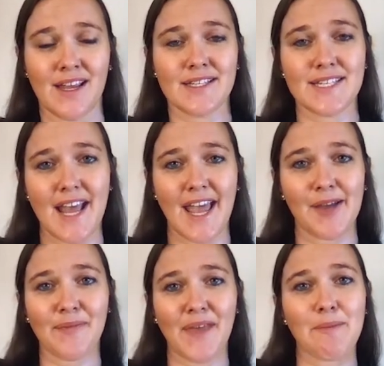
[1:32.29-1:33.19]

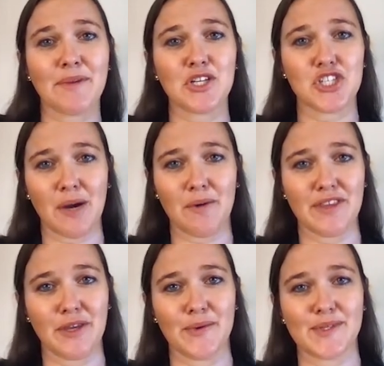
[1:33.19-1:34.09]
Today, I'm going to share with
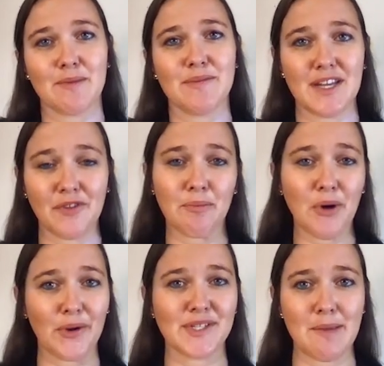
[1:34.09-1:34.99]
you some different
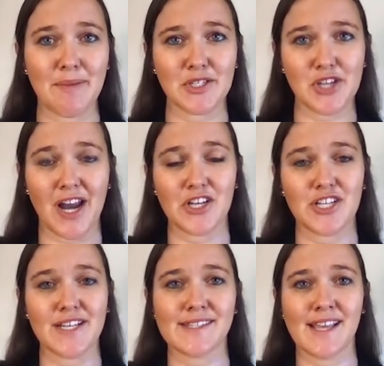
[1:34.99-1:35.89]
prototyping
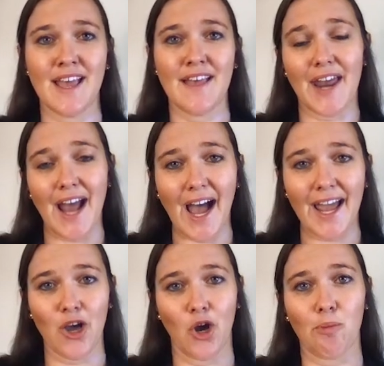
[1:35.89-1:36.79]
strategies that
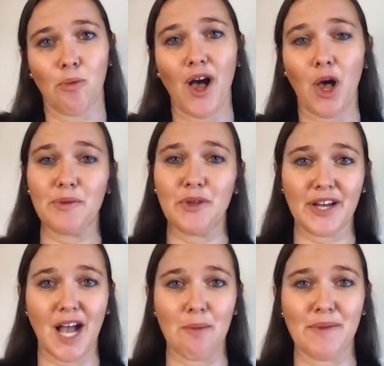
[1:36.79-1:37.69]
I hope will help your
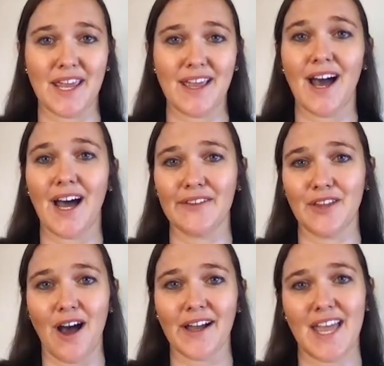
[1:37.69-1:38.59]
company
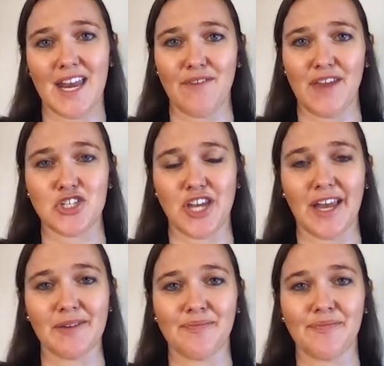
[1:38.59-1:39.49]
unlock
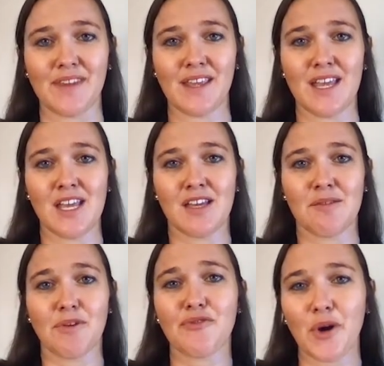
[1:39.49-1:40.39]
innovation.
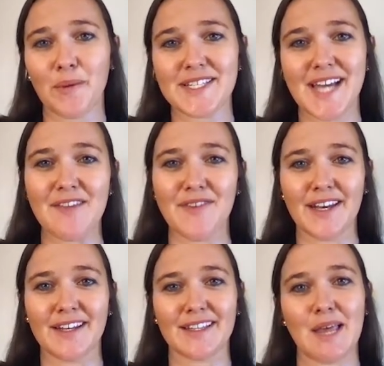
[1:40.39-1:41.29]
Before we dive
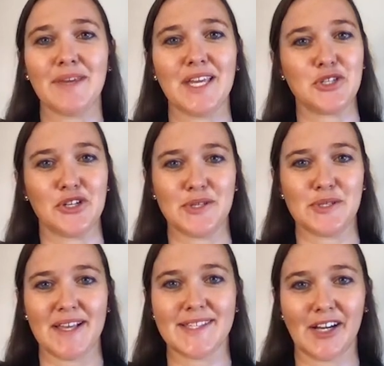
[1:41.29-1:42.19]
in, let me introduce
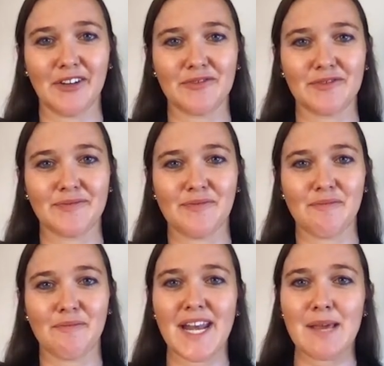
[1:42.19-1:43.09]
myself.
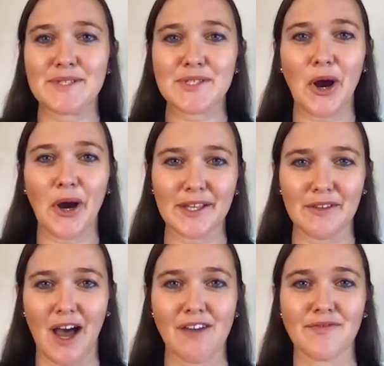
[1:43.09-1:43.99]
My name is Carlye
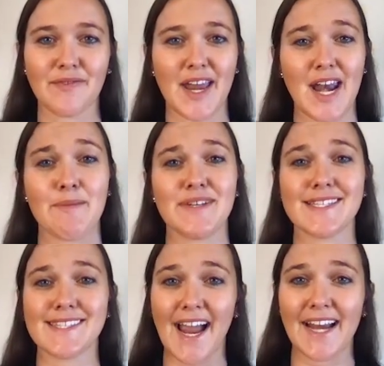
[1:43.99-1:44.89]
Lauff, and I'm a
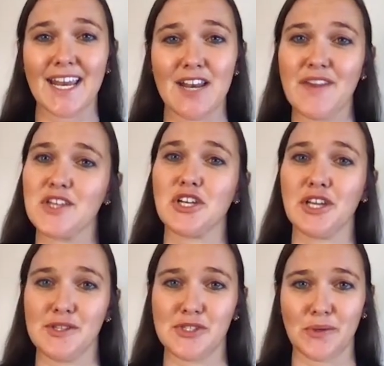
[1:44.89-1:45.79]
design innovation
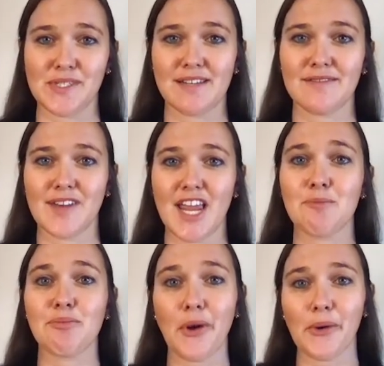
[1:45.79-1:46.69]
consultant
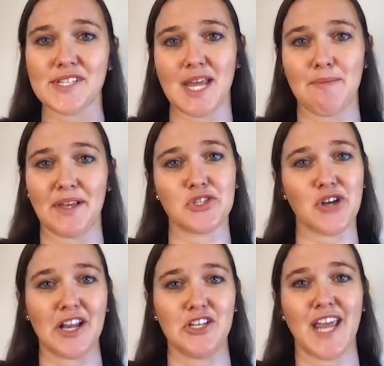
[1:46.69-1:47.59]
and prototyping
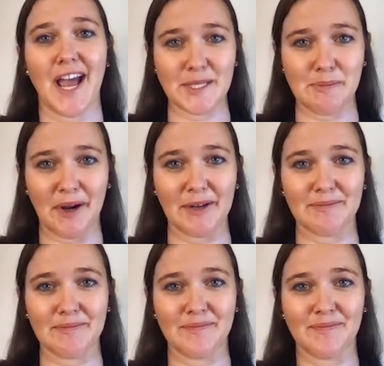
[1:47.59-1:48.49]
strategy expert.
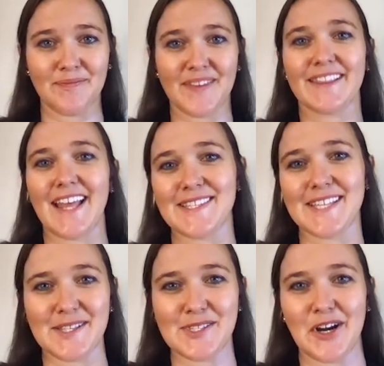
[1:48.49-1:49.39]
Let's
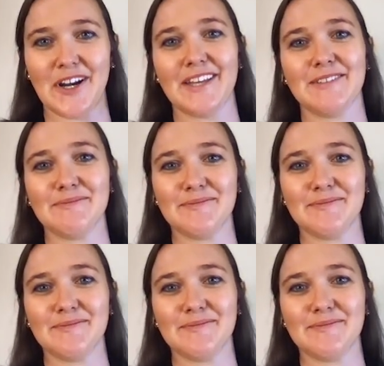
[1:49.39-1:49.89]
get started.